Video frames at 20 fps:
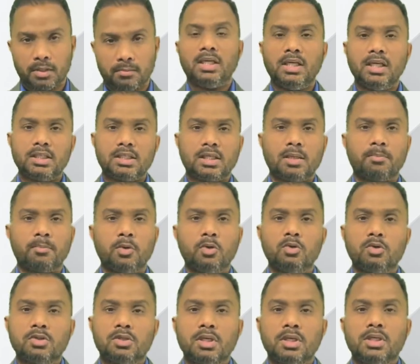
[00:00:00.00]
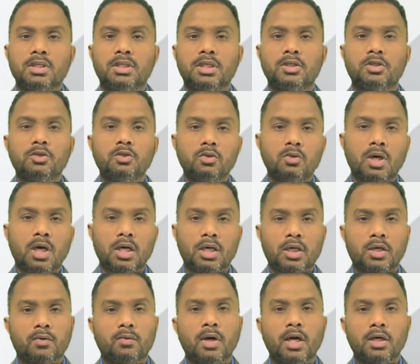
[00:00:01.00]
Let's suppose that you are
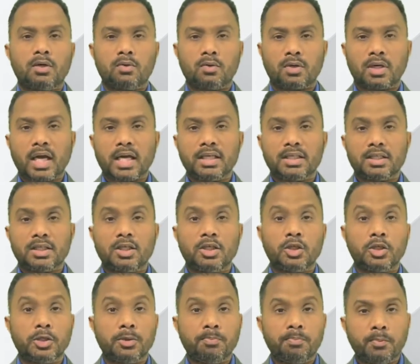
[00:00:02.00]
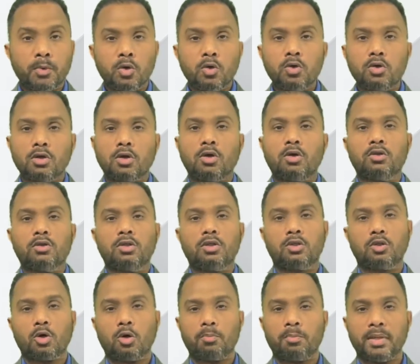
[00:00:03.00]
required to write a report on the
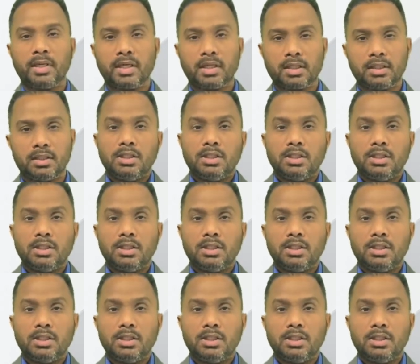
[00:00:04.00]
topic